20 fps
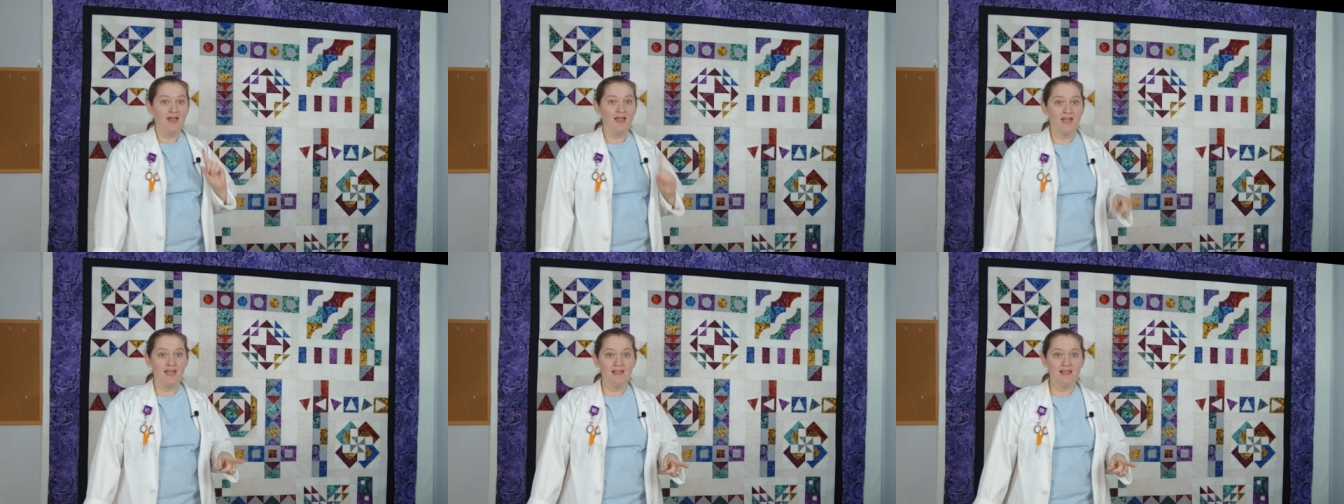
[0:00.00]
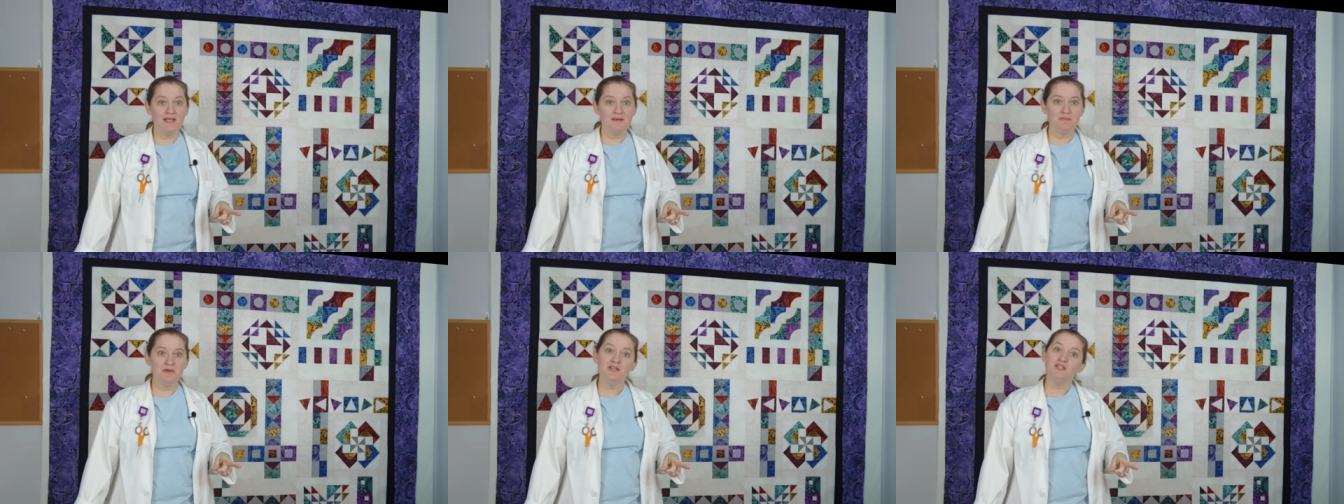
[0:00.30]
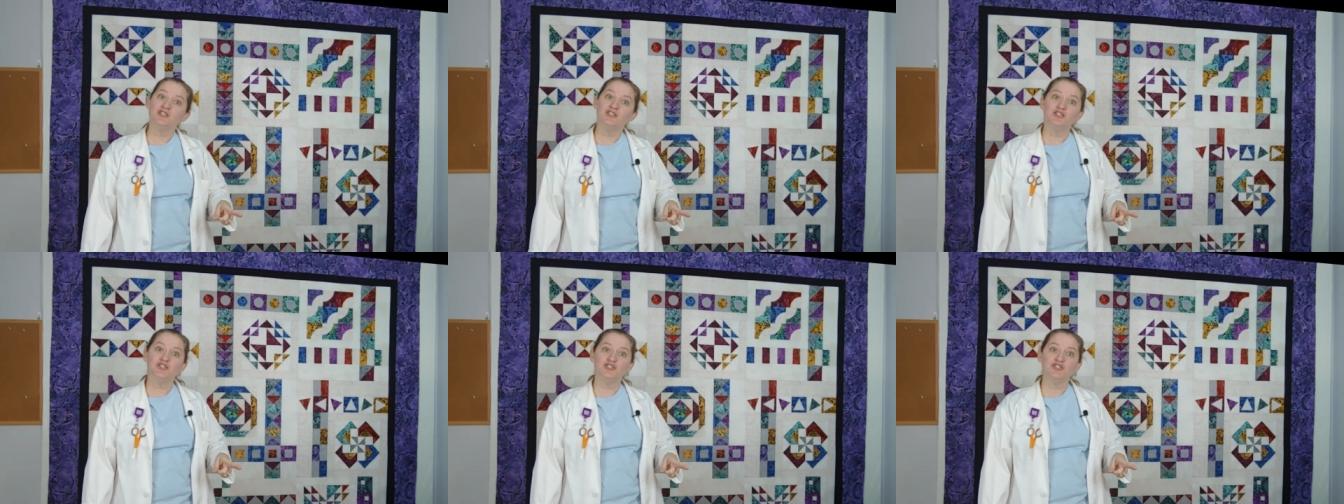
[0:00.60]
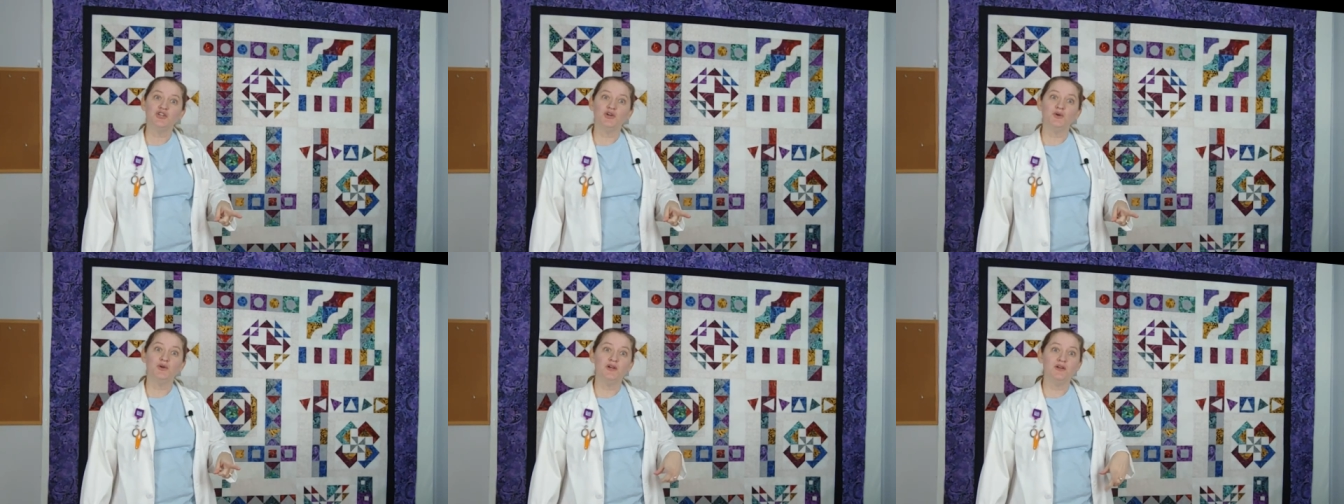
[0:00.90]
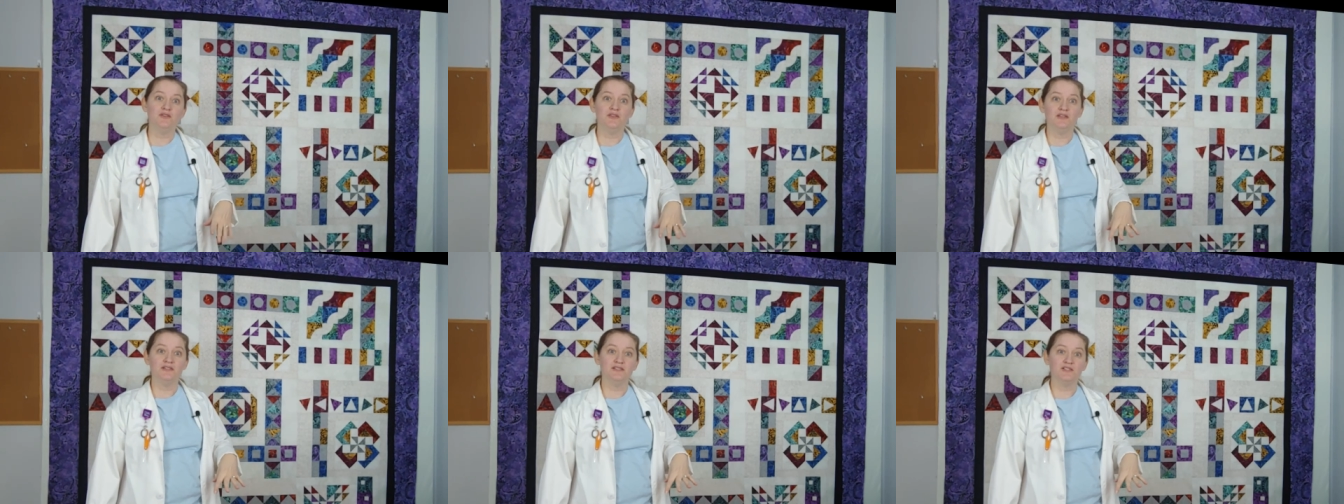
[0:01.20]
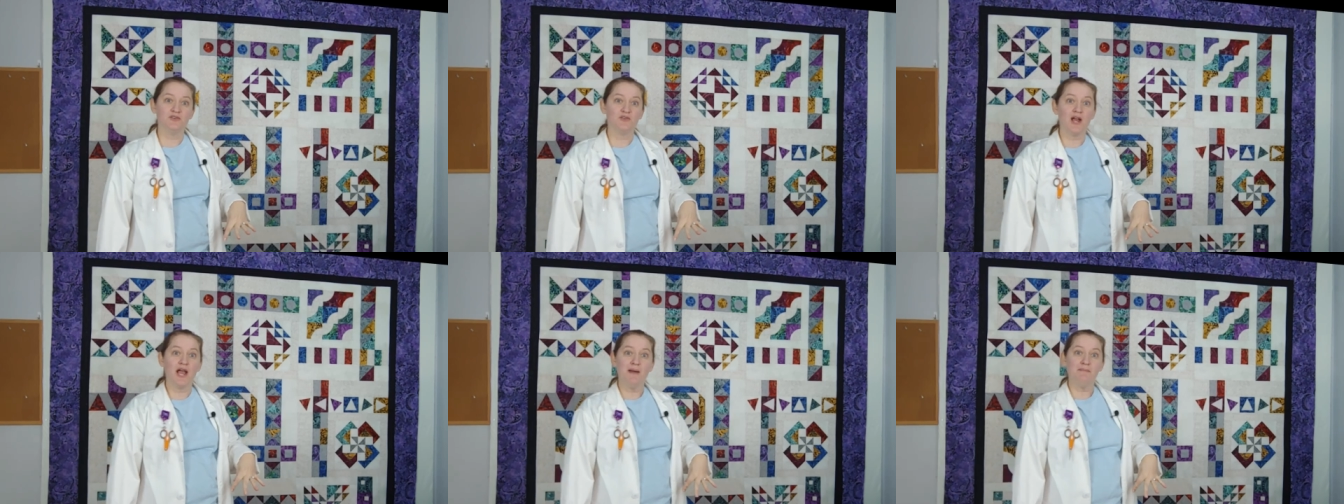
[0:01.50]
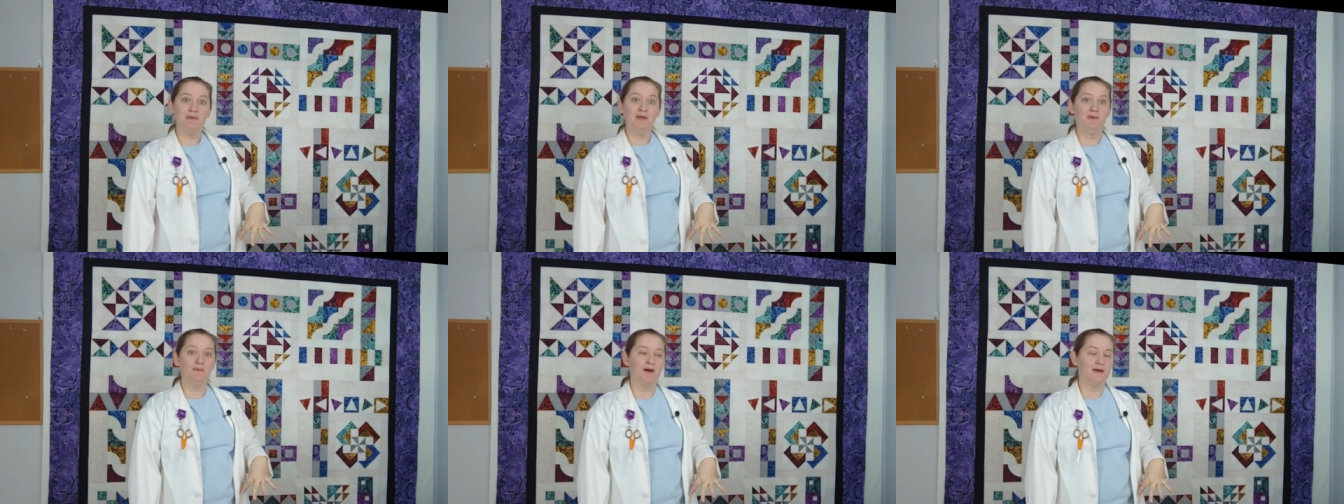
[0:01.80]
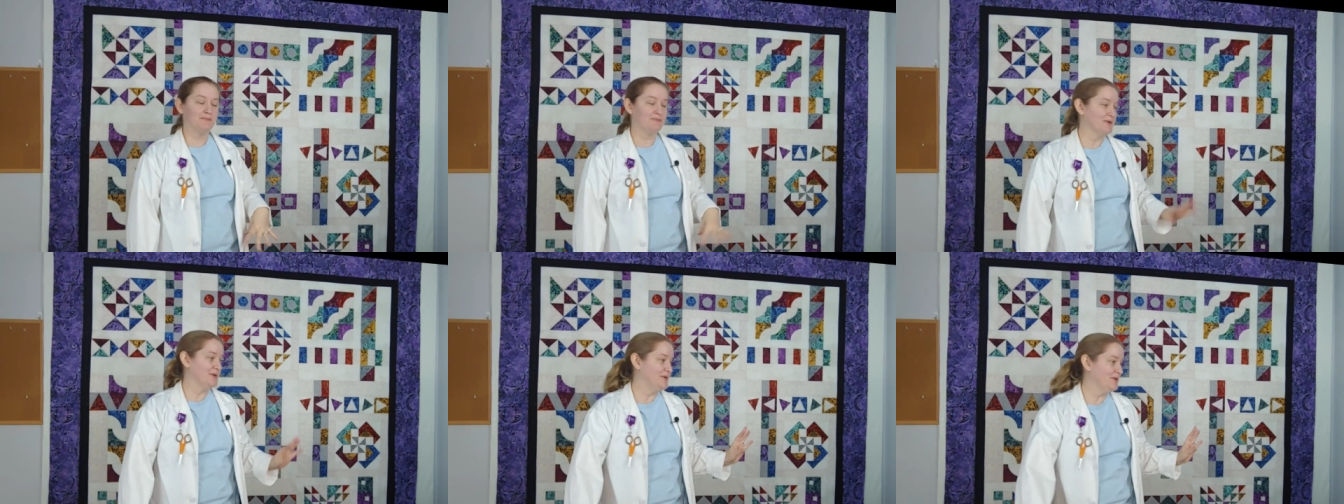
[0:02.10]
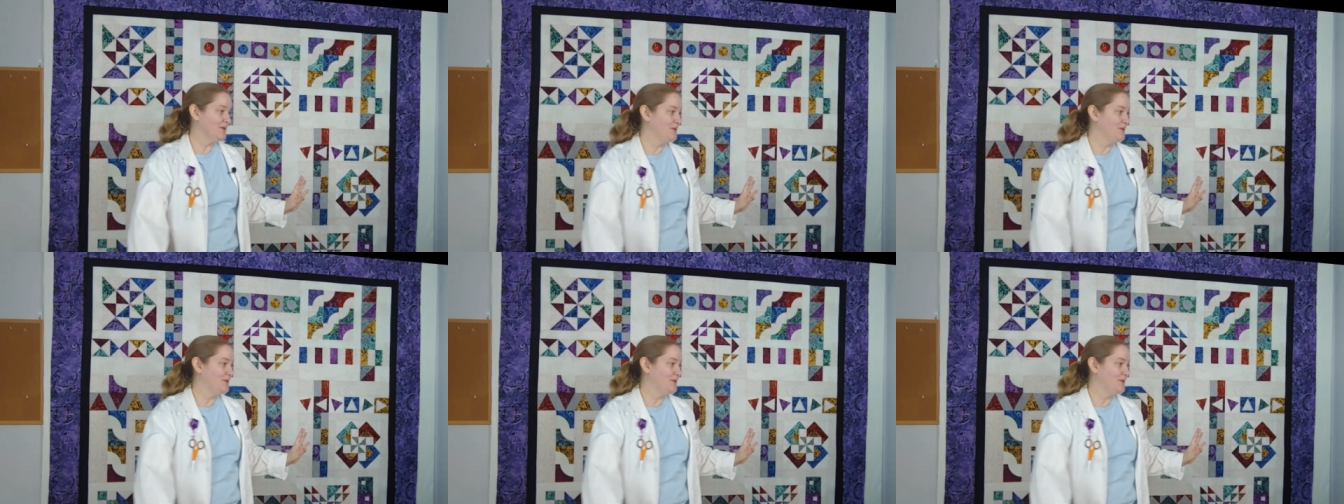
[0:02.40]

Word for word: And let me just show you the scrappy one real